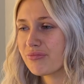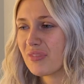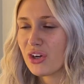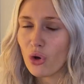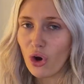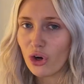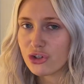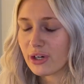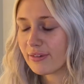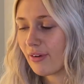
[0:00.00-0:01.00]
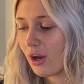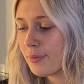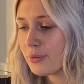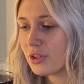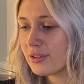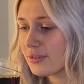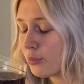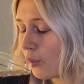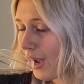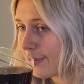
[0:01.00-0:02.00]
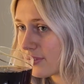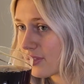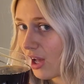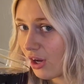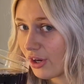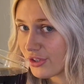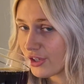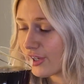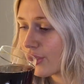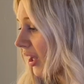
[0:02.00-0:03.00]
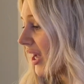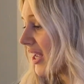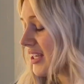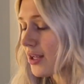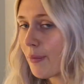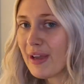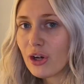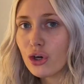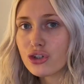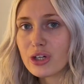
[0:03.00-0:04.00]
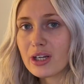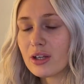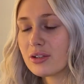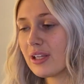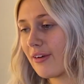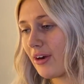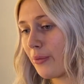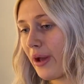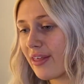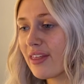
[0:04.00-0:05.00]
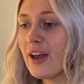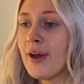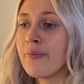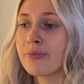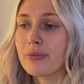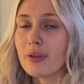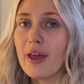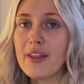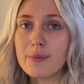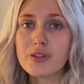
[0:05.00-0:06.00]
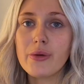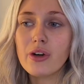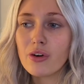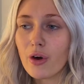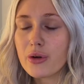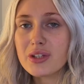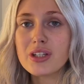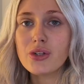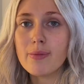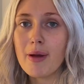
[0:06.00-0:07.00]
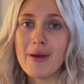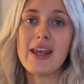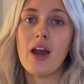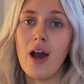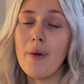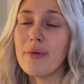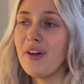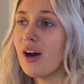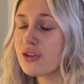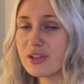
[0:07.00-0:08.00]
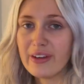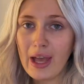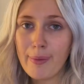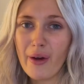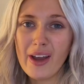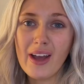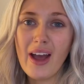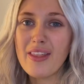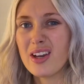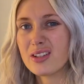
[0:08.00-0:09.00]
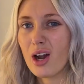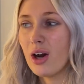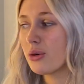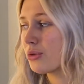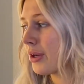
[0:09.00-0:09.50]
not a hot drink vibe, because what happens I do is I'll make a hot drink to get ready with, and then I'm so engrossed in doing my makeup that I'll just forget about it, and then it's cold.